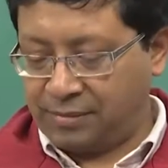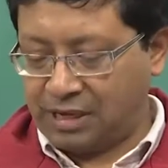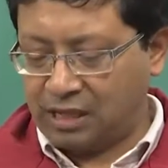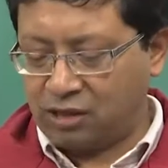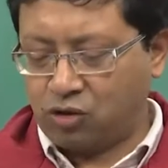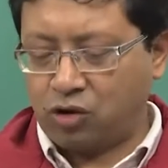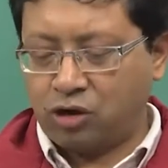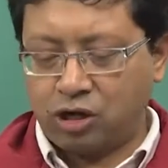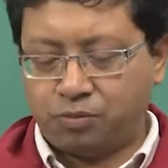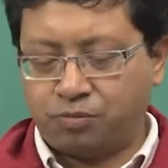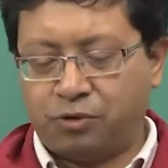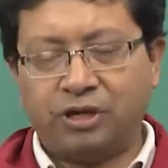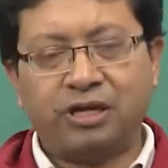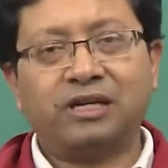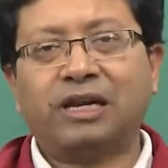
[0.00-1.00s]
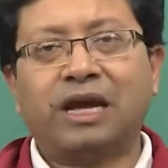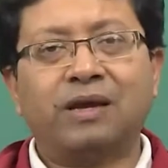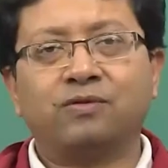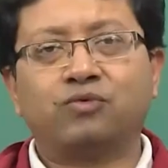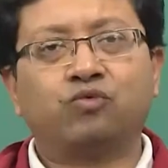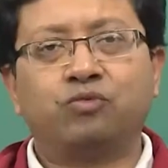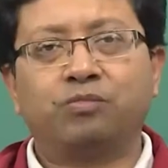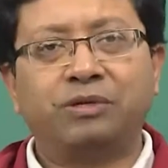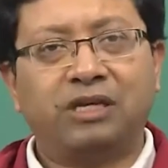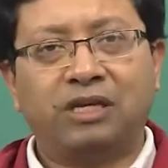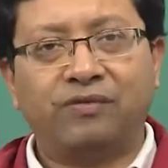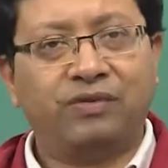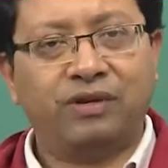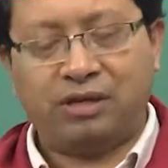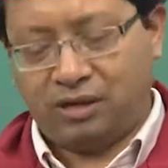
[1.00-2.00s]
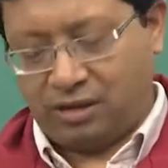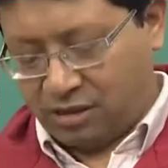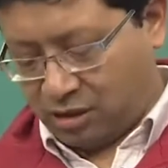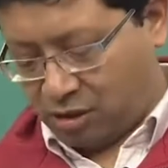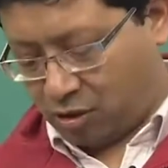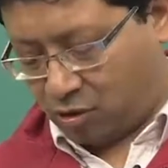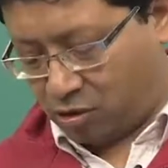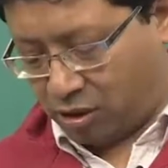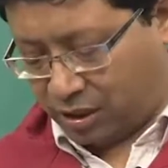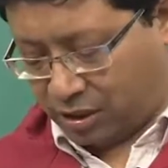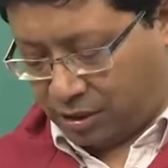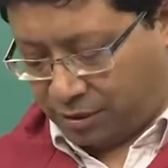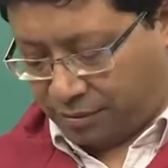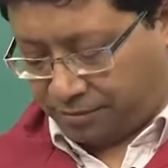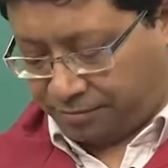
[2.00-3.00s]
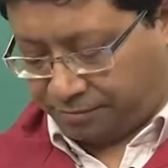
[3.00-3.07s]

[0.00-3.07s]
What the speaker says: and the corresponding times would be given accordingly.